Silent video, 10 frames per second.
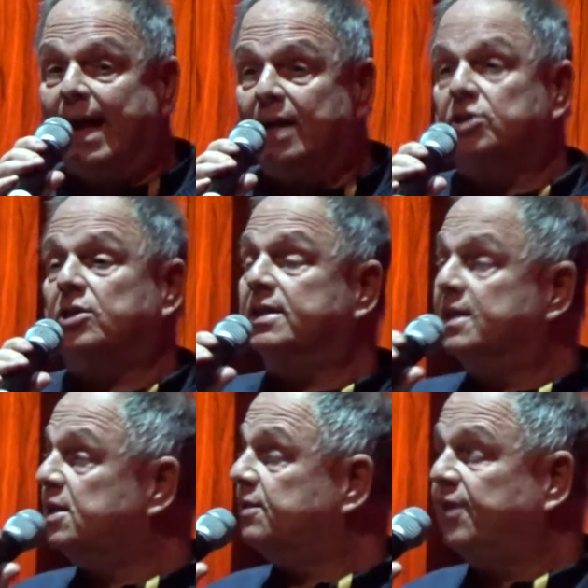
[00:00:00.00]
Actually,
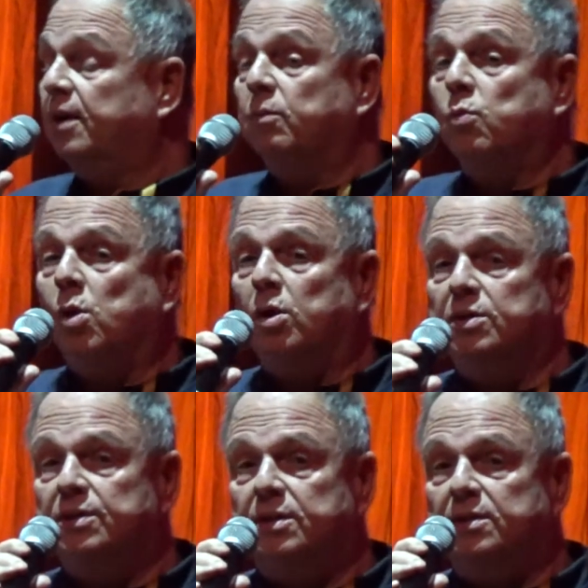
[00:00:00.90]
this film
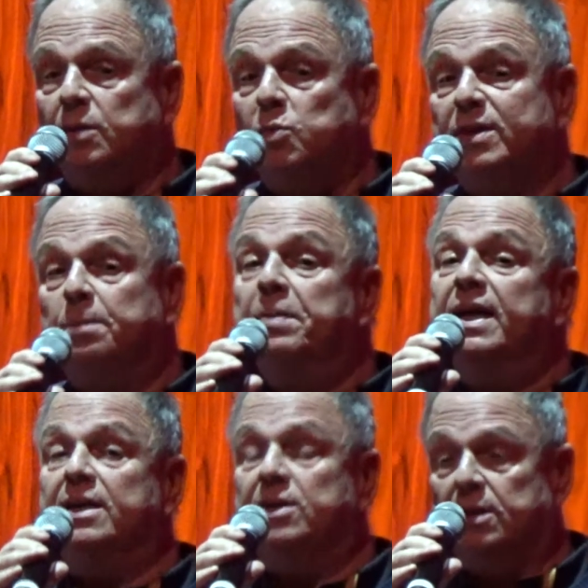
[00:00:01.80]
there was a
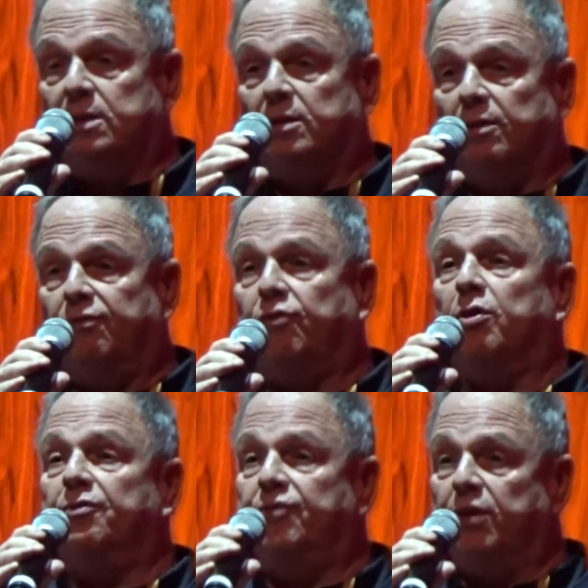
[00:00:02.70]
bid
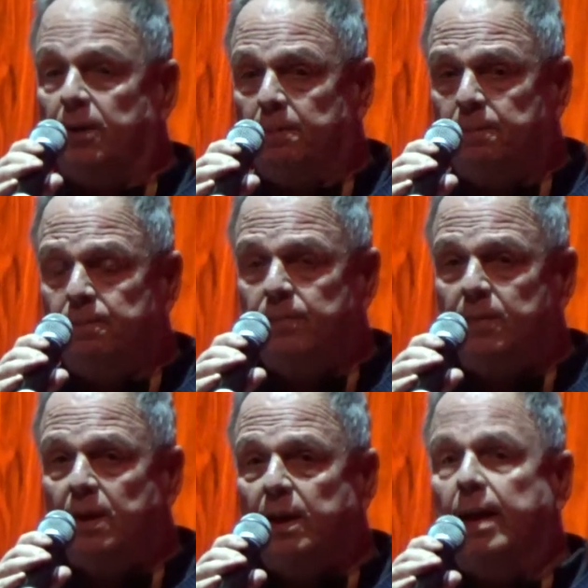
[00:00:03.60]
for a film
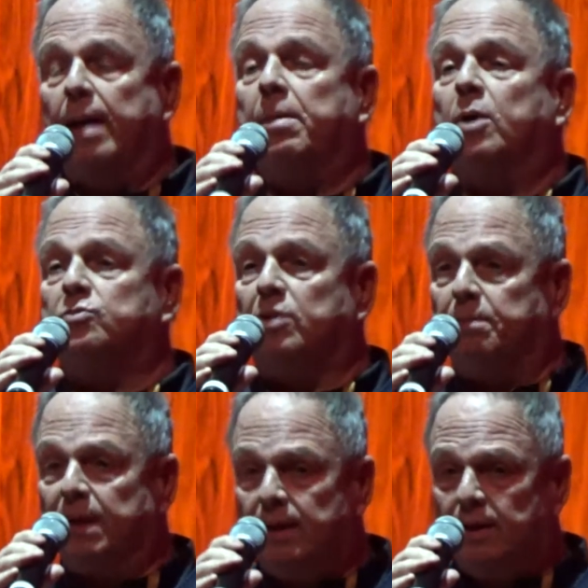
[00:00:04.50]
about
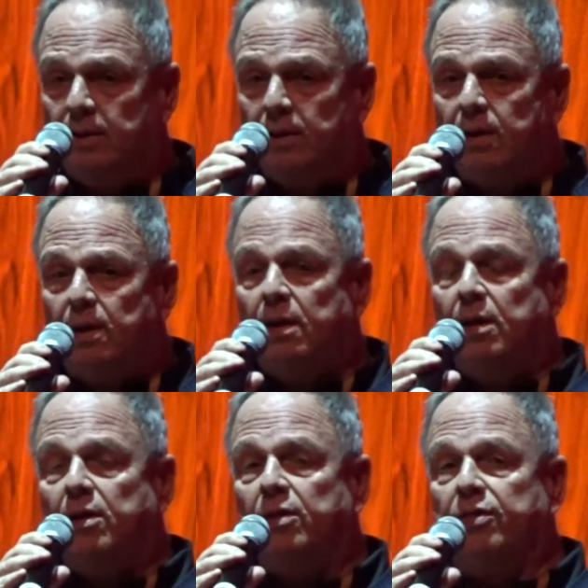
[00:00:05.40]
Rabin
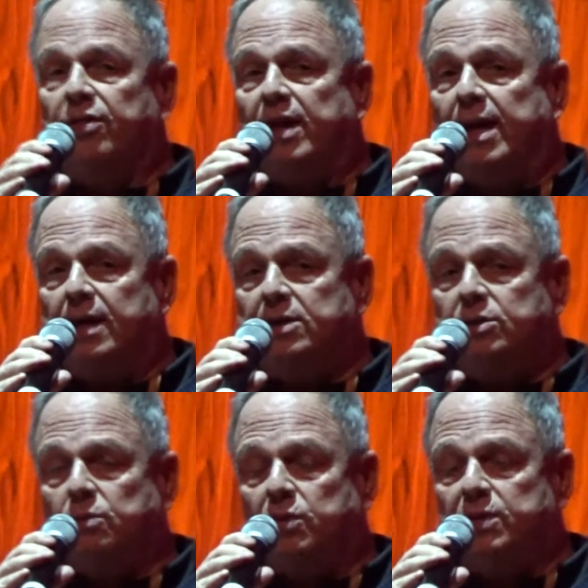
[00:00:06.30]

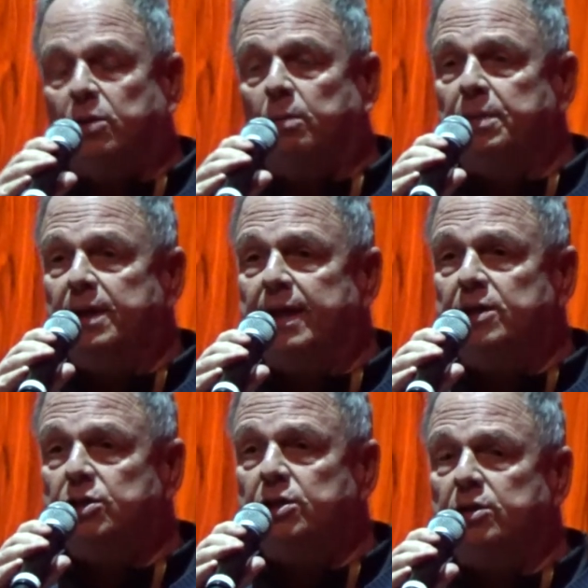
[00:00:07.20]
that was a
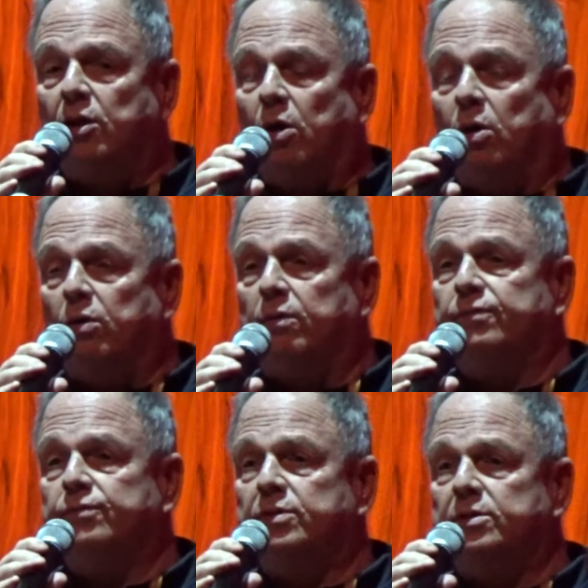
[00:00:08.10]
combination
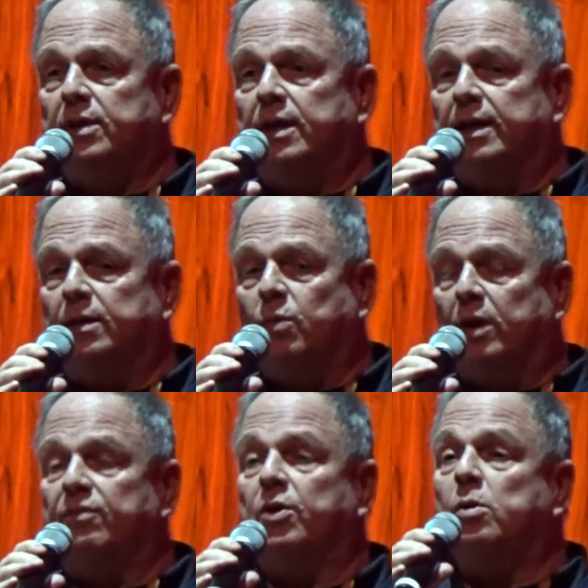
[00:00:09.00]
of
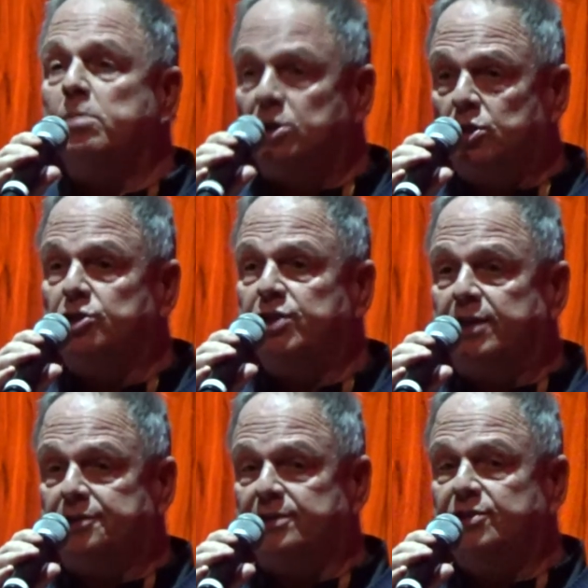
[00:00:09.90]
one of the commercial
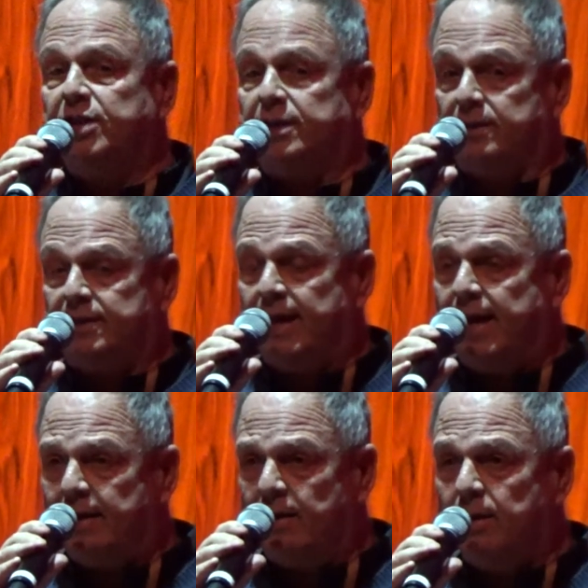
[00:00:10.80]
channels, Channel
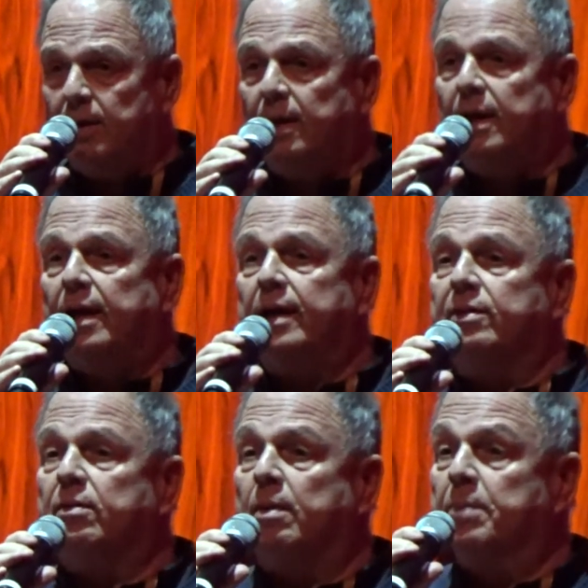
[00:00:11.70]
10,
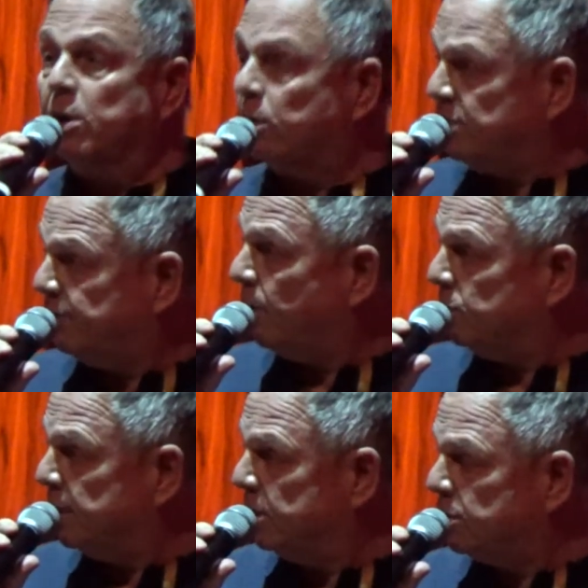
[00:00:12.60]
and the Rabinovich
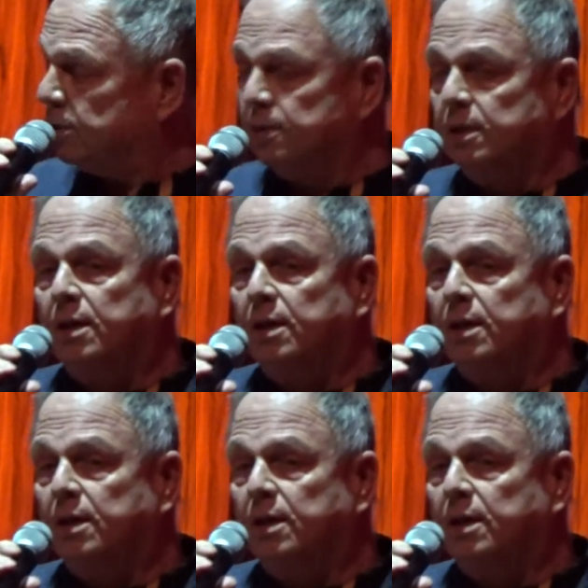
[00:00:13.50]
Foundation.